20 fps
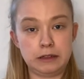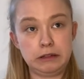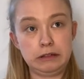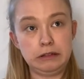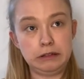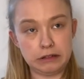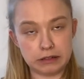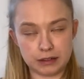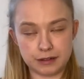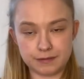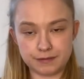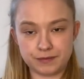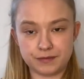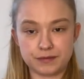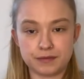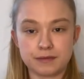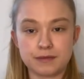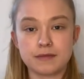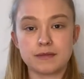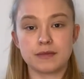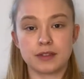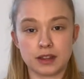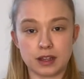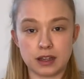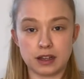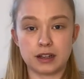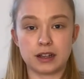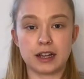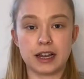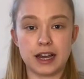Ooh,
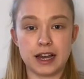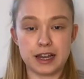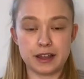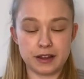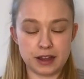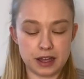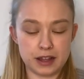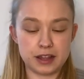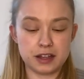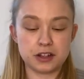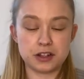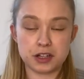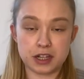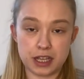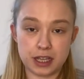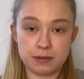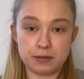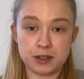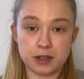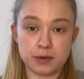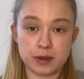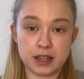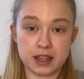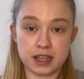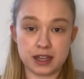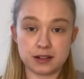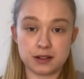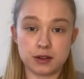okay, and then just keep doing that.